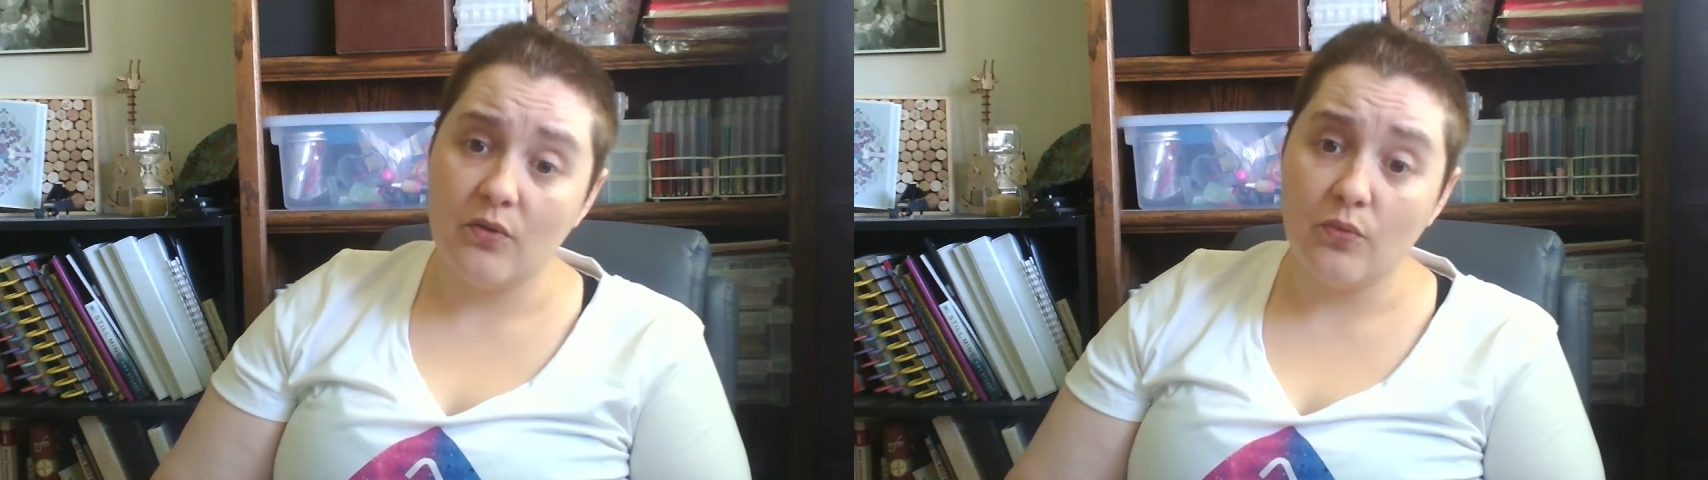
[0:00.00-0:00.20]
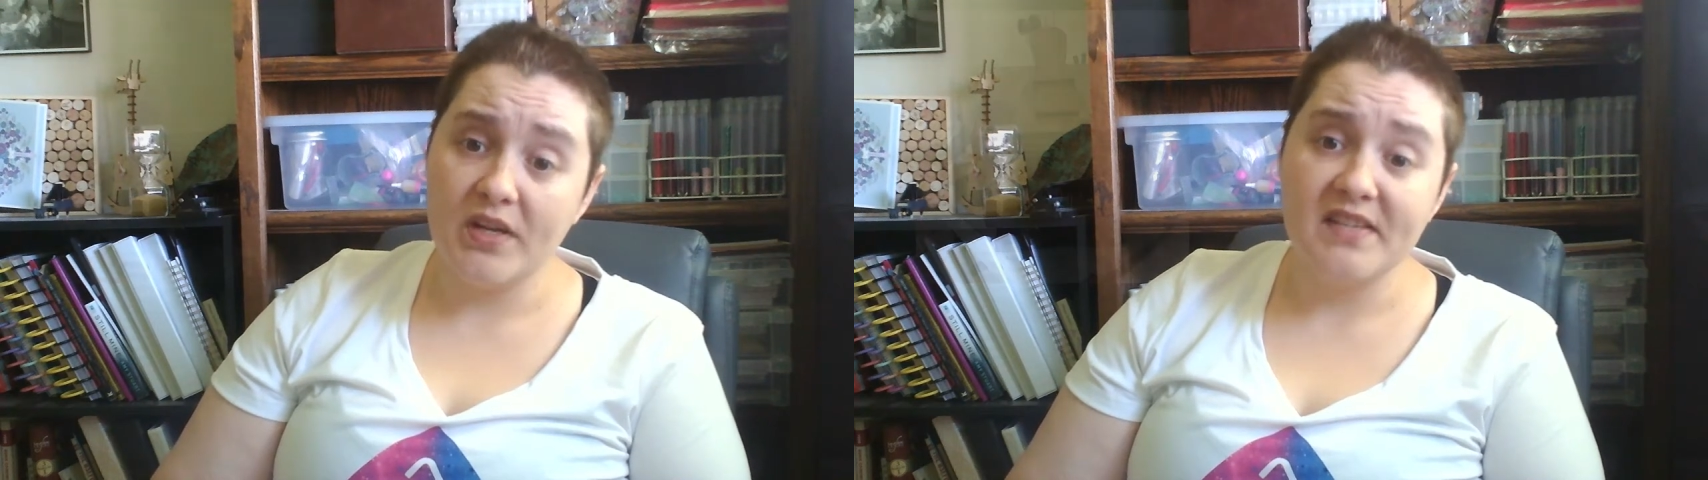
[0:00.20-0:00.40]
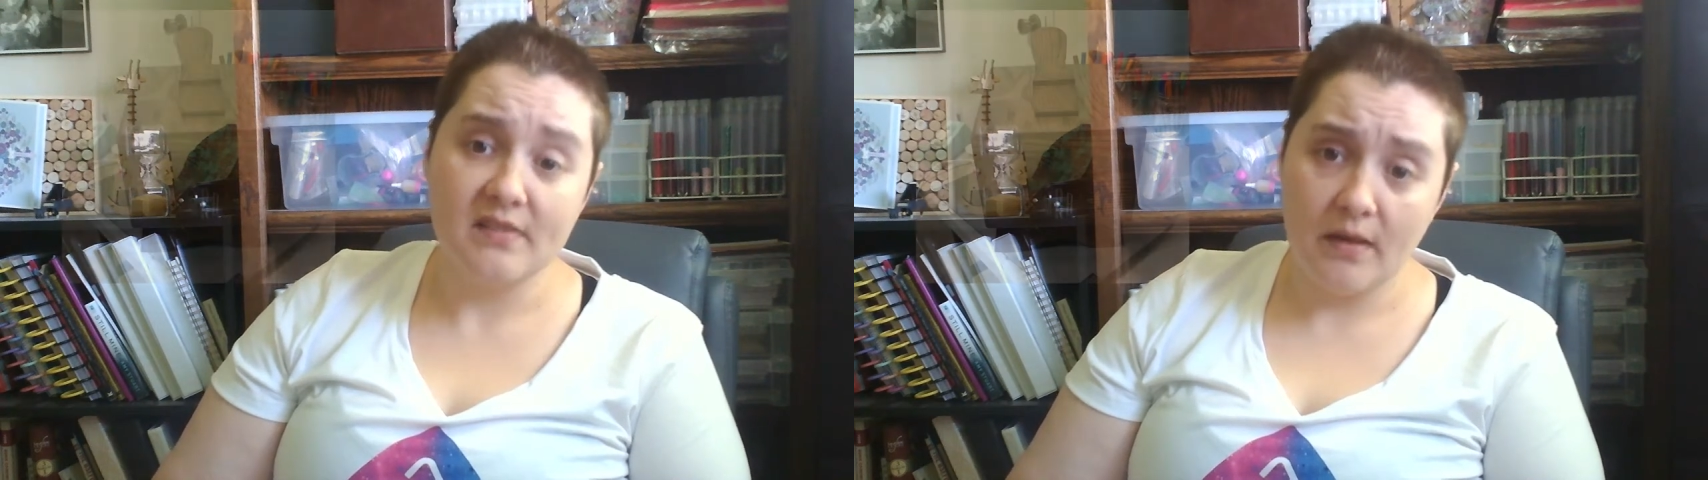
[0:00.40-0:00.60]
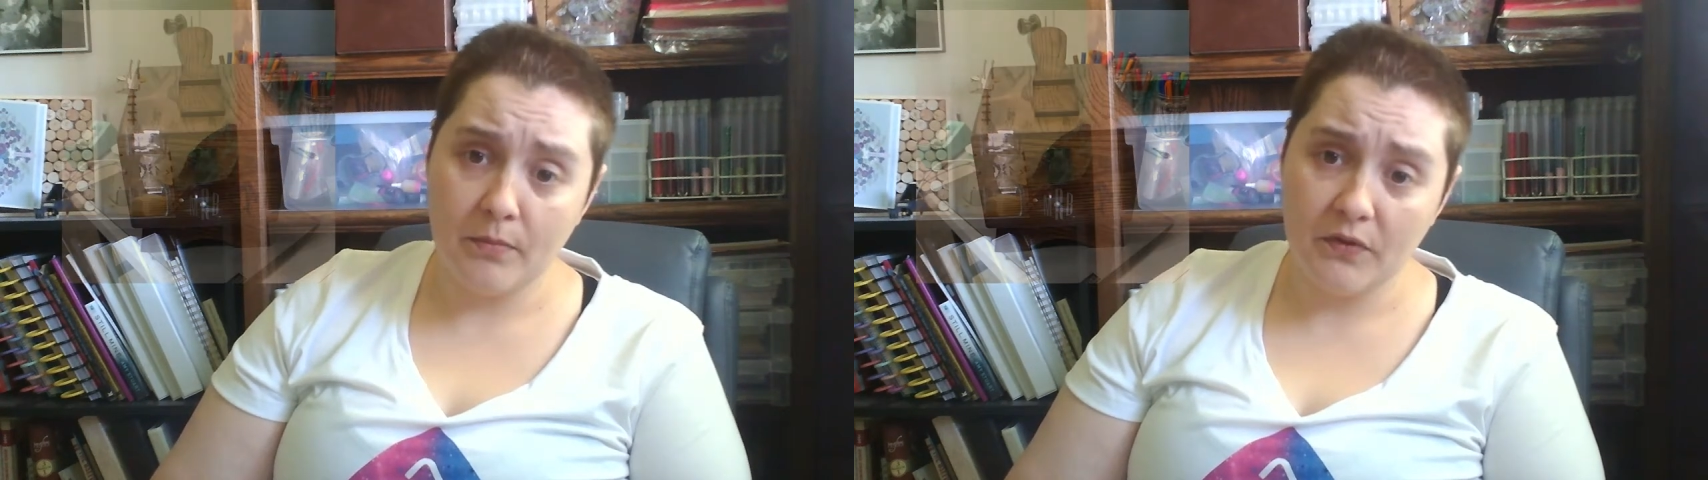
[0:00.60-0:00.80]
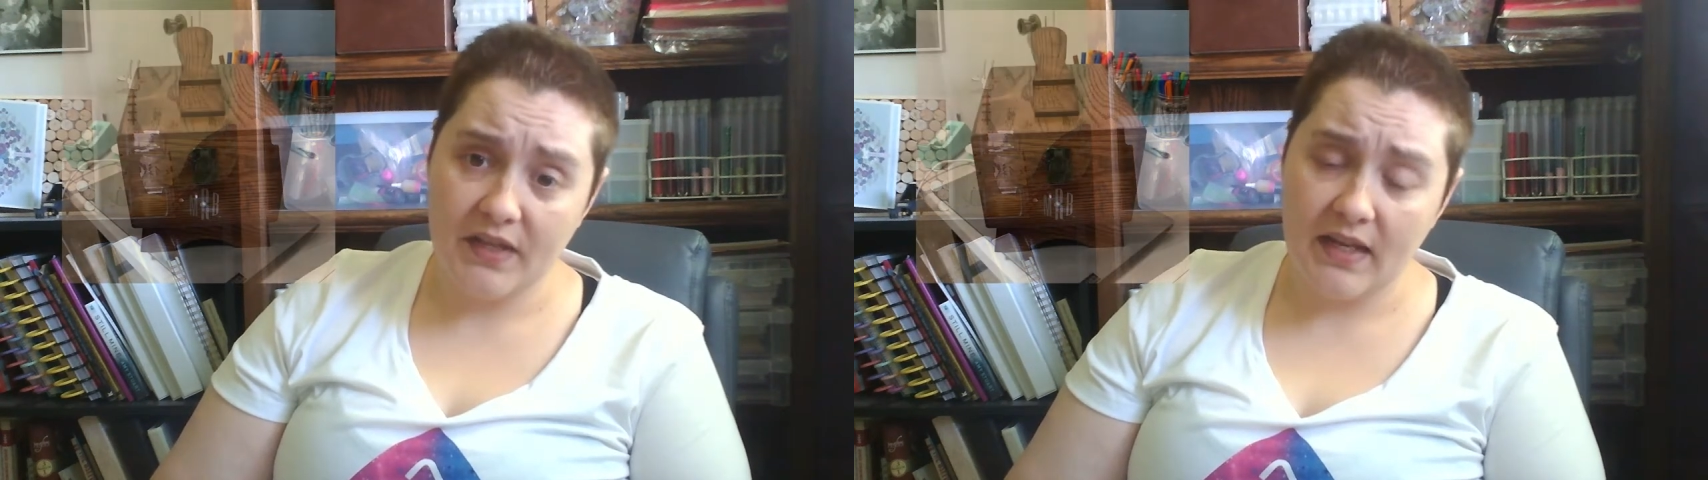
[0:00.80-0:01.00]

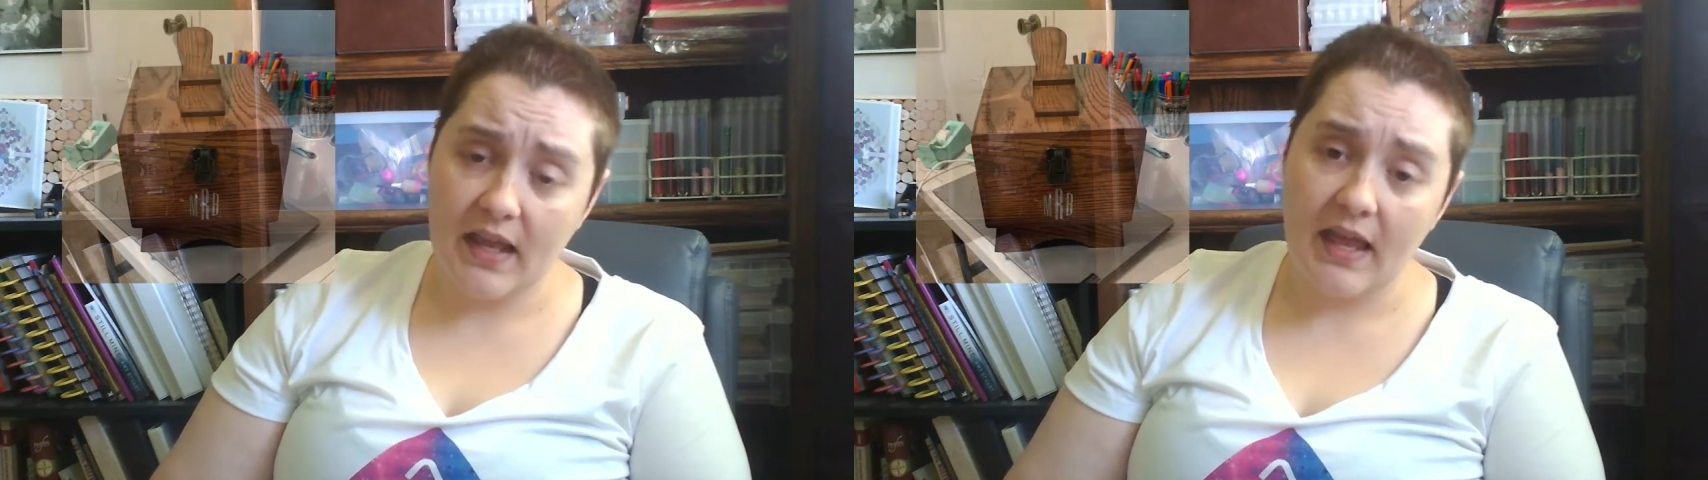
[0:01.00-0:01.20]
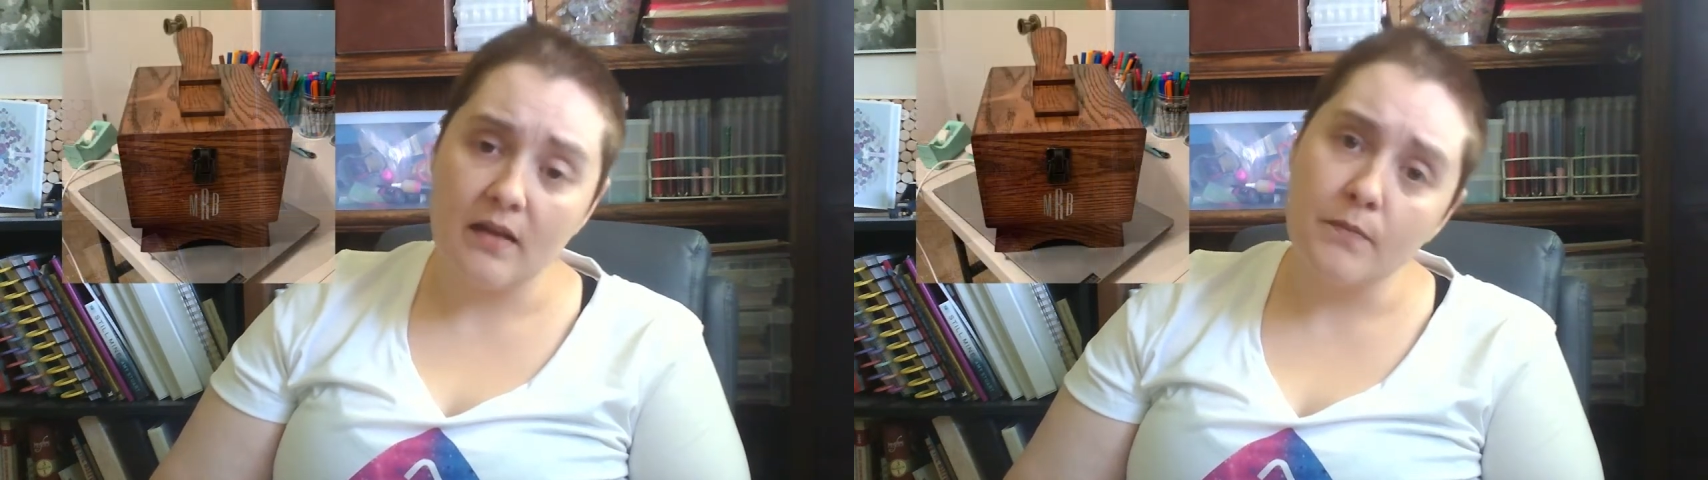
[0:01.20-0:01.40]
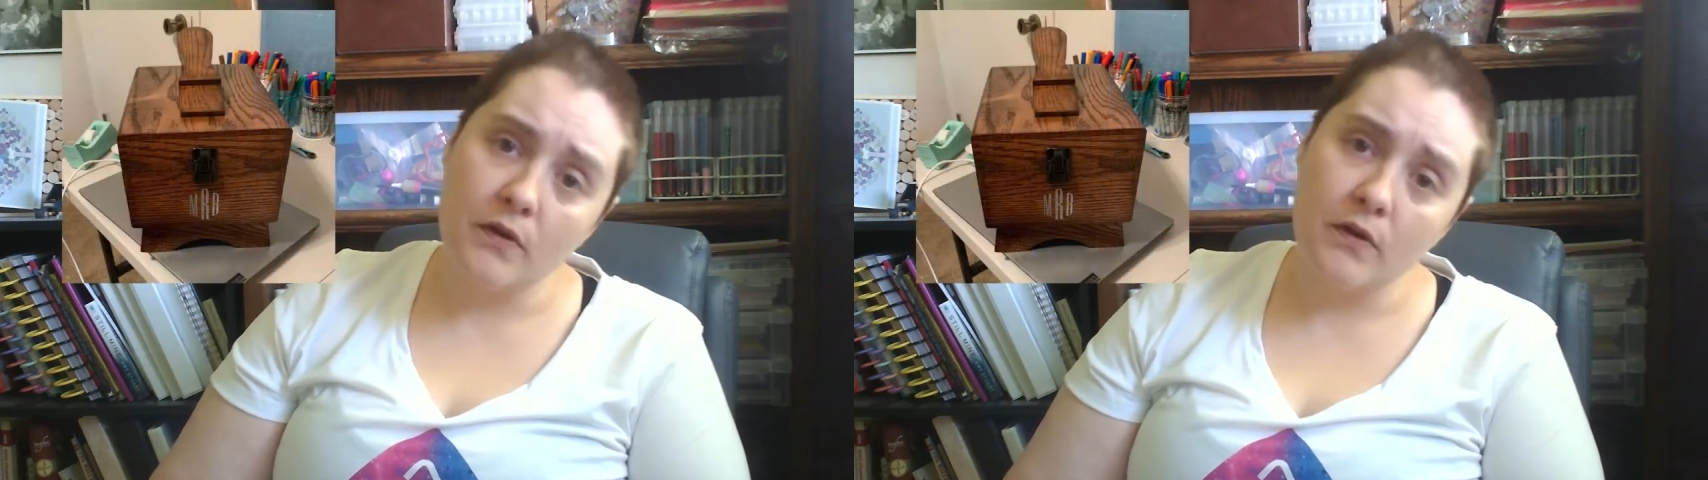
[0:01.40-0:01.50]
reassembled it, and I put